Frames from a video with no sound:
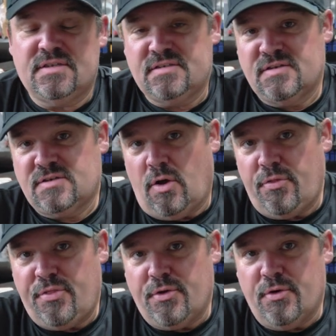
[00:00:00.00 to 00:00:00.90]
This is
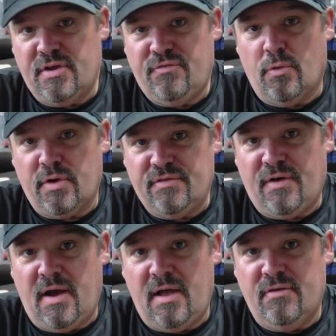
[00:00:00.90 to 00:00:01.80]
called
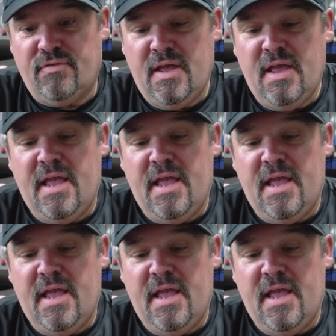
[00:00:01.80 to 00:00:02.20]
3045.